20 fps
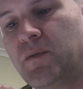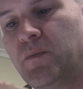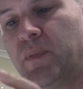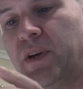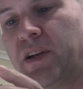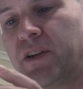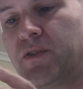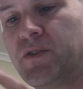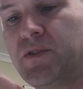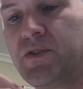
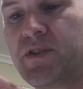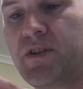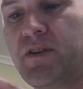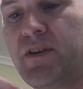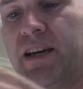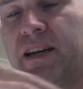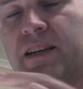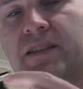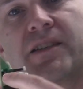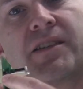but it also
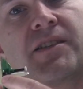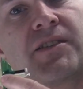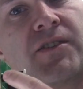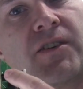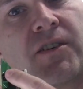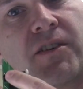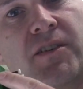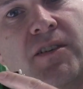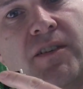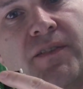has a
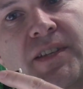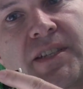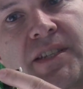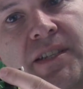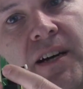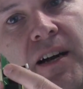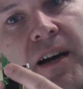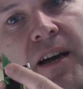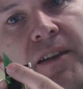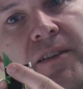socket on the
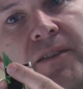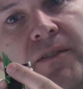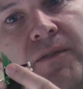side